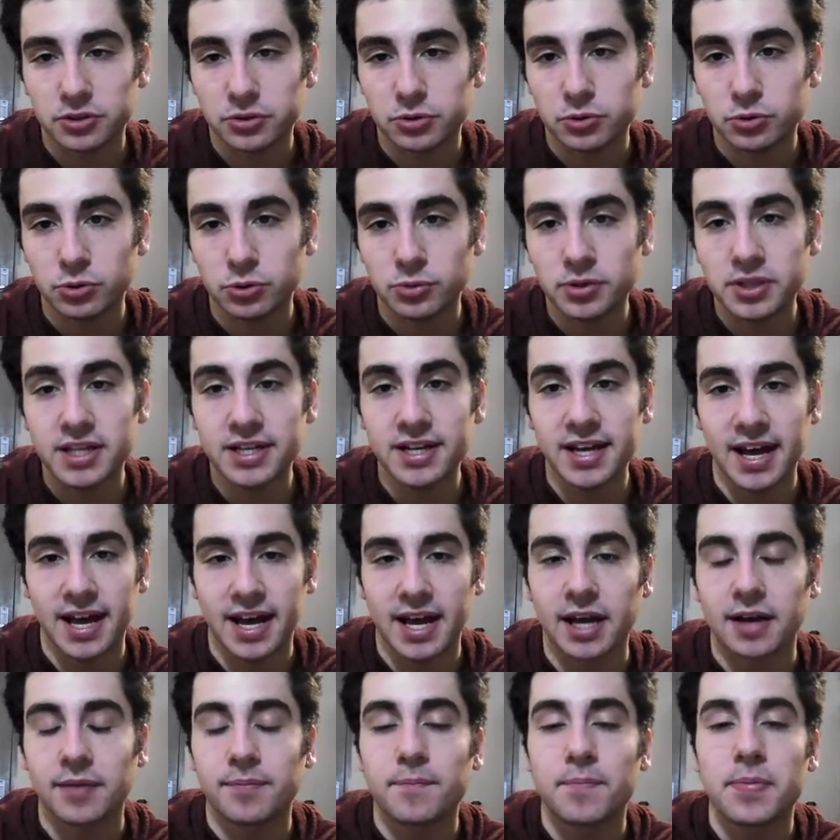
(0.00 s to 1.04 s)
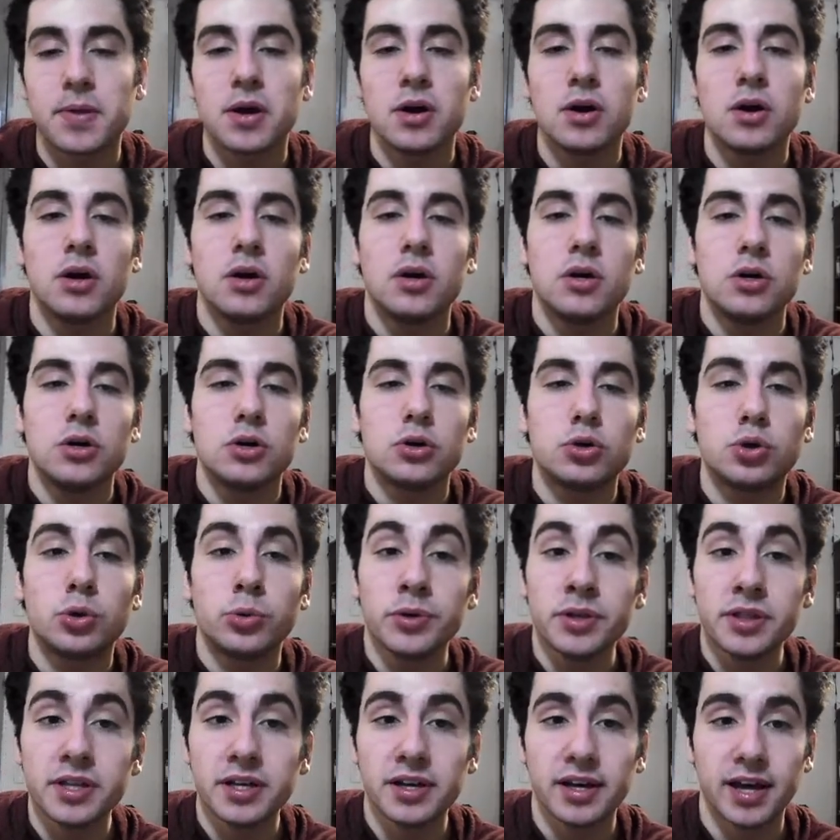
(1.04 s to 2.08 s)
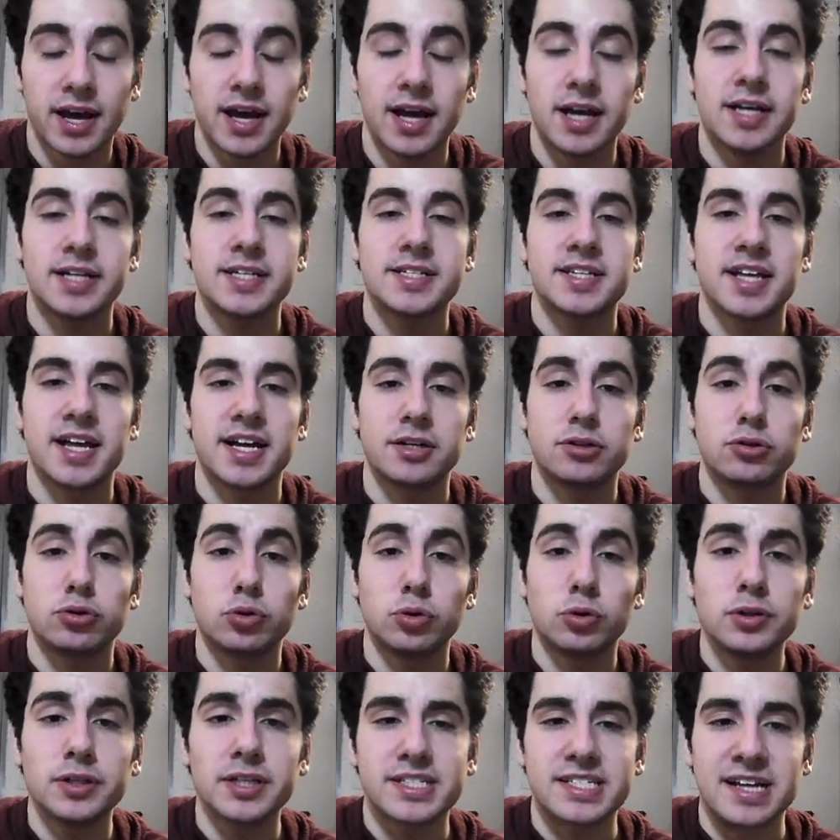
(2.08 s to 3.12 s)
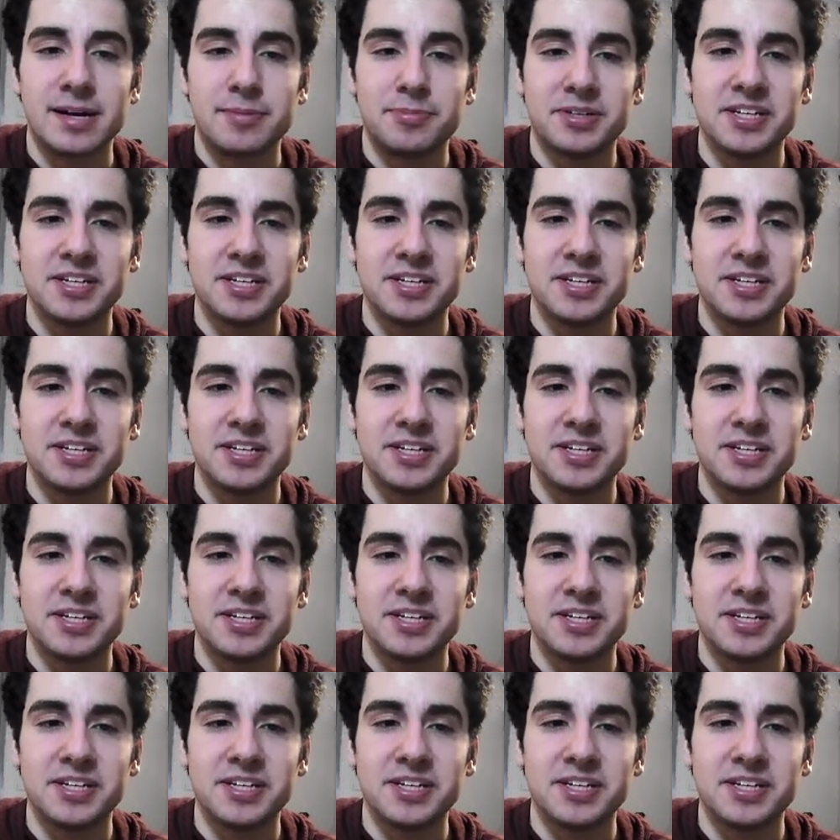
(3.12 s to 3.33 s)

cool with a K. Cool with a K is like cool except